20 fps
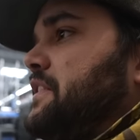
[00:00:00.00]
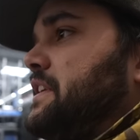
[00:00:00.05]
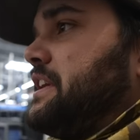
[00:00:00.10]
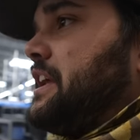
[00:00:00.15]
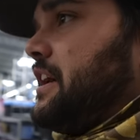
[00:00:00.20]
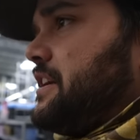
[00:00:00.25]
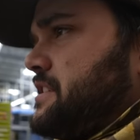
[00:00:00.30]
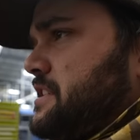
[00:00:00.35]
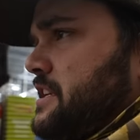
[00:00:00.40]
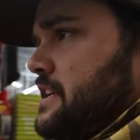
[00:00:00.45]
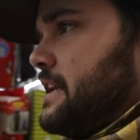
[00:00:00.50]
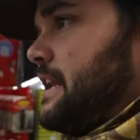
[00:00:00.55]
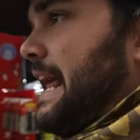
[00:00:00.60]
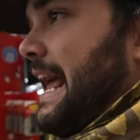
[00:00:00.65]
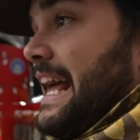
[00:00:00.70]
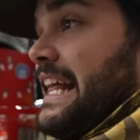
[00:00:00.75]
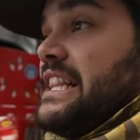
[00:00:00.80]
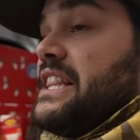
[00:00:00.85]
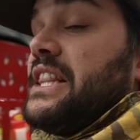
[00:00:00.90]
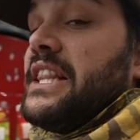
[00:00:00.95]
a dozen
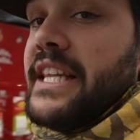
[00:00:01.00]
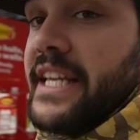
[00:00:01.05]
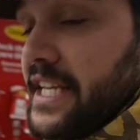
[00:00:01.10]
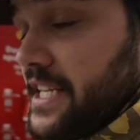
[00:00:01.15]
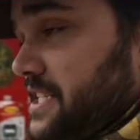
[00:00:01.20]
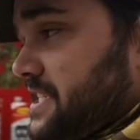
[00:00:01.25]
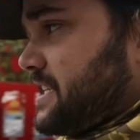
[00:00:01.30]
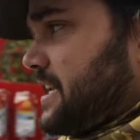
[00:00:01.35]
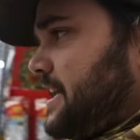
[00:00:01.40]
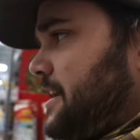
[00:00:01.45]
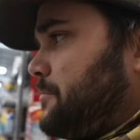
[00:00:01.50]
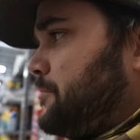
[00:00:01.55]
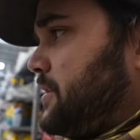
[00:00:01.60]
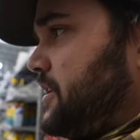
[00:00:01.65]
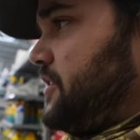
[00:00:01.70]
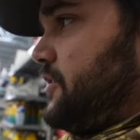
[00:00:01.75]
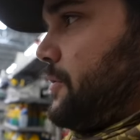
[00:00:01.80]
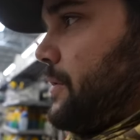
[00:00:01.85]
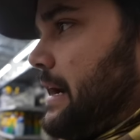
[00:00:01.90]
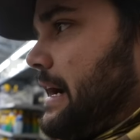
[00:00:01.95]
at least
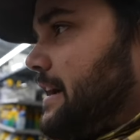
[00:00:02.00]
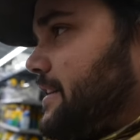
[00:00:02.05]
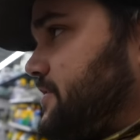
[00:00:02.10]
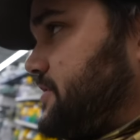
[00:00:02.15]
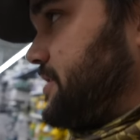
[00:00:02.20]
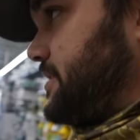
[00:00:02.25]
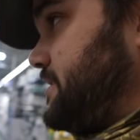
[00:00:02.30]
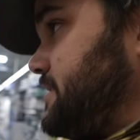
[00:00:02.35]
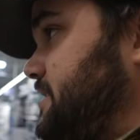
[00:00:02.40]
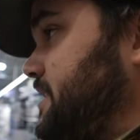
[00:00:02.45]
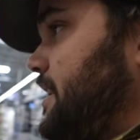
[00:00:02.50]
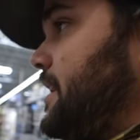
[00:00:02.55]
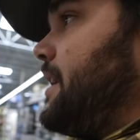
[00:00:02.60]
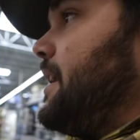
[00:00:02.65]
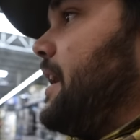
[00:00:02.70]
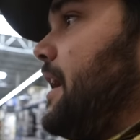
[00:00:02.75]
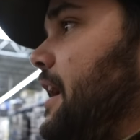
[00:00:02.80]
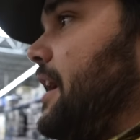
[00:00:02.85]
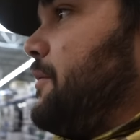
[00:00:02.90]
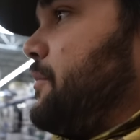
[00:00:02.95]
pew auctions.
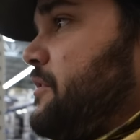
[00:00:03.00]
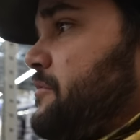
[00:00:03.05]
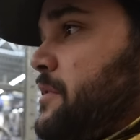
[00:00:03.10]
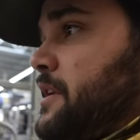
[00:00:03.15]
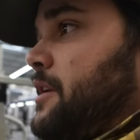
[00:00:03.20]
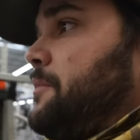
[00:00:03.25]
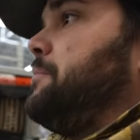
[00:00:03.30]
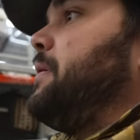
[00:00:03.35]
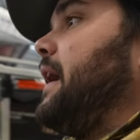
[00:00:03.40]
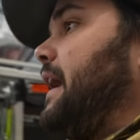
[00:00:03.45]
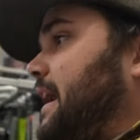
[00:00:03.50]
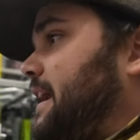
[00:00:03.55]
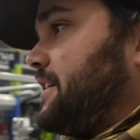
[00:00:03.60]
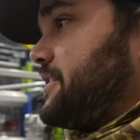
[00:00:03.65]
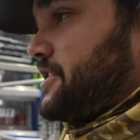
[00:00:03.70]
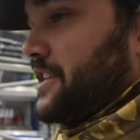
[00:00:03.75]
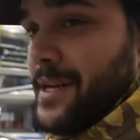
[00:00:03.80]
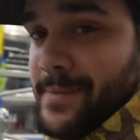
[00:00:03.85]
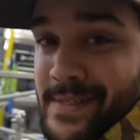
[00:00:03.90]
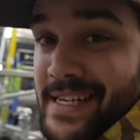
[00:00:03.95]
Uh, we've been to pawn
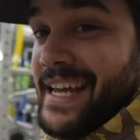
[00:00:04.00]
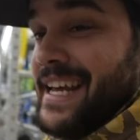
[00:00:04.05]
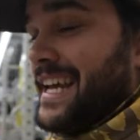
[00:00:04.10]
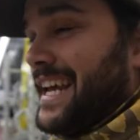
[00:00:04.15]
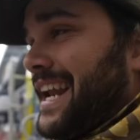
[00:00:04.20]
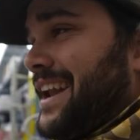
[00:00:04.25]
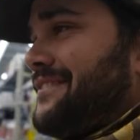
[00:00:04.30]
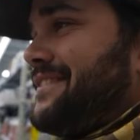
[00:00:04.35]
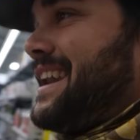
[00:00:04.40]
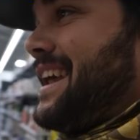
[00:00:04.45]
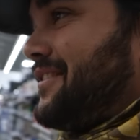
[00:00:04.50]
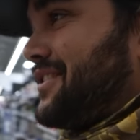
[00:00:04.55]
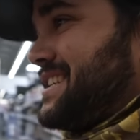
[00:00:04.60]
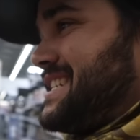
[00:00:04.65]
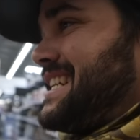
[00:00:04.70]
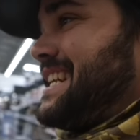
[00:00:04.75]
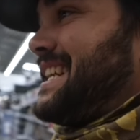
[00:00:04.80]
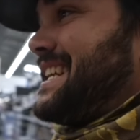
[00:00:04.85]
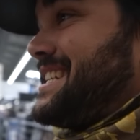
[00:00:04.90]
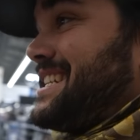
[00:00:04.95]
shops and I've never
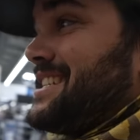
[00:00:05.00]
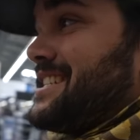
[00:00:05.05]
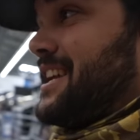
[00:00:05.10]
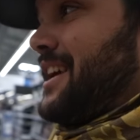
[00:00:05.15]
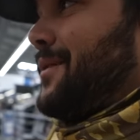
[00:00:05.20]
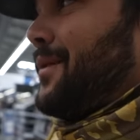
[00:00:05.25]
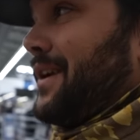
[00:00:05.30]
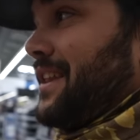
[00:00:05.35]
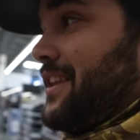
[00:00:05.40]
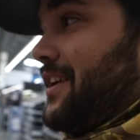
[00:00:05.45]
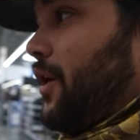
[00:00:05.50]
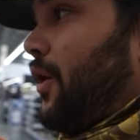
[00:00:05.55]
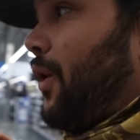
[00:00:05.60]
seen this. This is like one of the